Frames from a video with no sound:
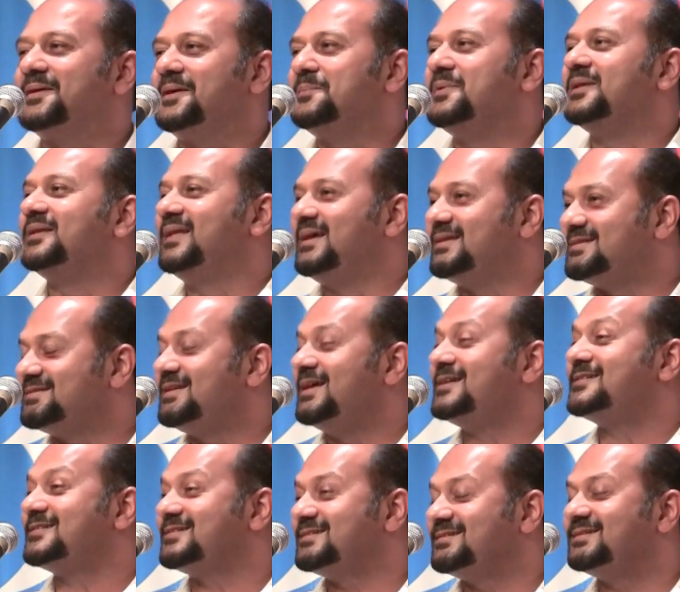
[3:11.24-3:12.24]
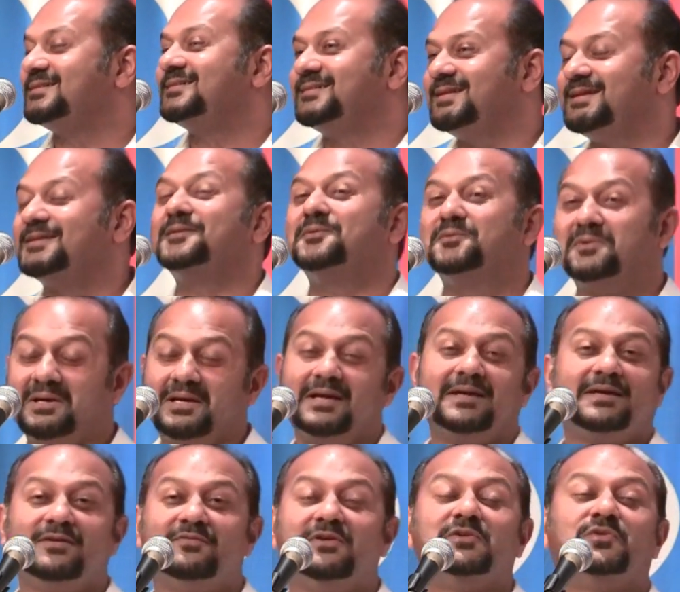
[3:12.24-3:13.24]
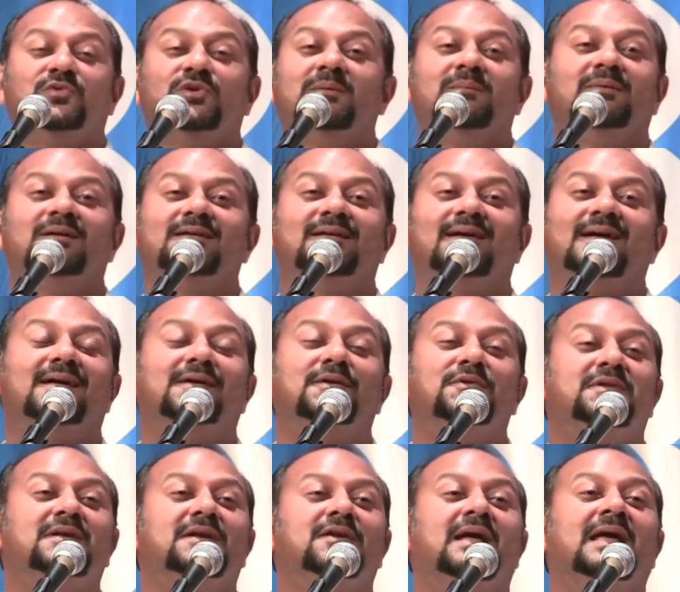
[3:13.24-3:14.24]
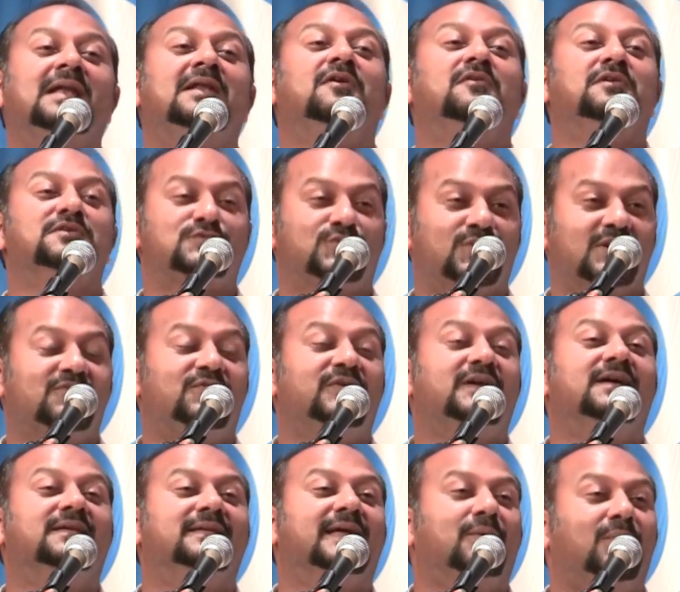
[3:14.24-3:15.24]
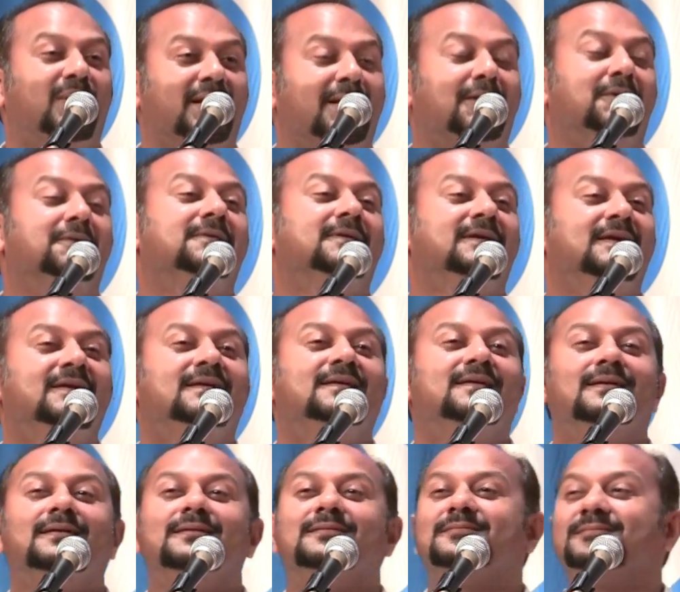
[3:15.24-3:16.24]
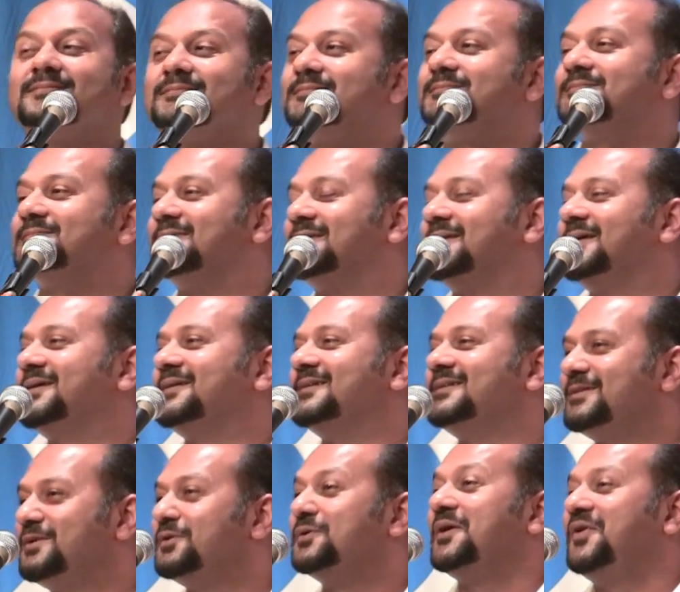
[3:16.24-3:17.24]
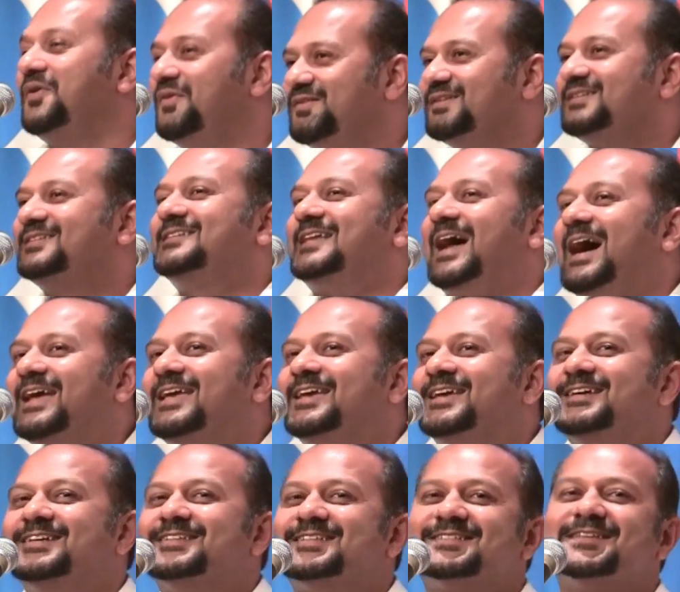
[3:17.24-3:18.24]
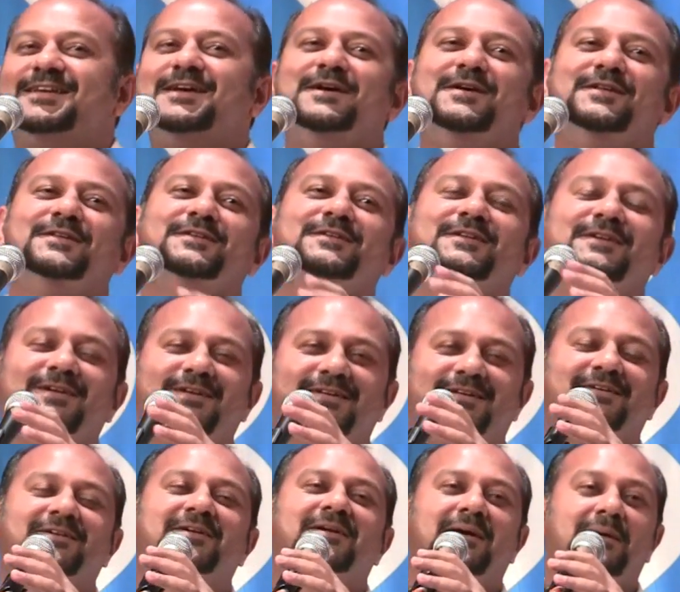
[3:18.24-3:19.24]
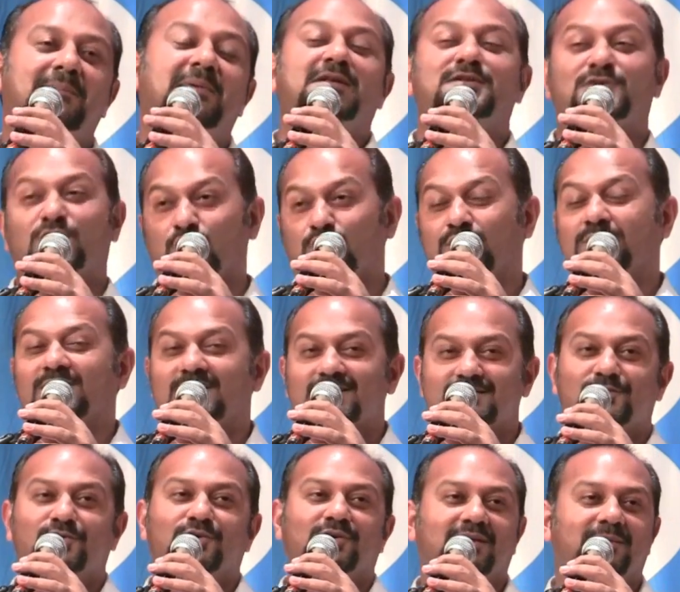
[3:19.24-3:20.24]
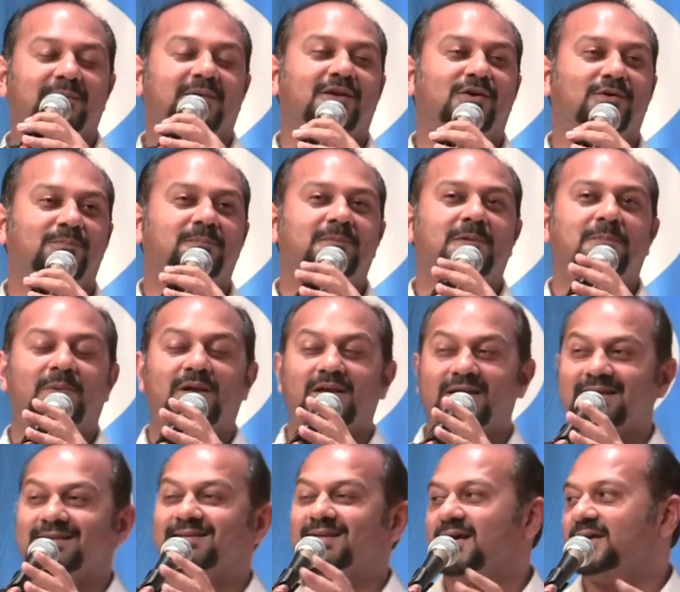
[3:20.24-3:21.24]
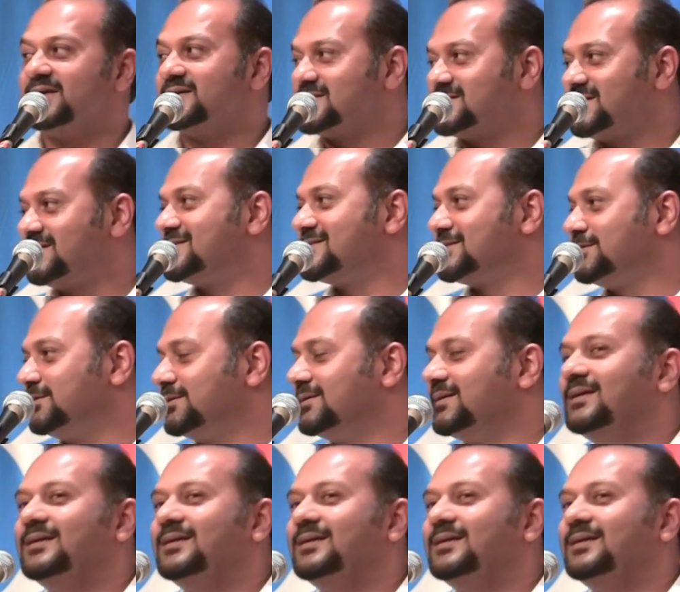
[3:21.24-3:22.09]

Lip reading: I mean, that's I give it to him. I don't think any of us could have figured that one out. You give tires. I mean, it's good. It's good. I mean, you know, people need tires. So.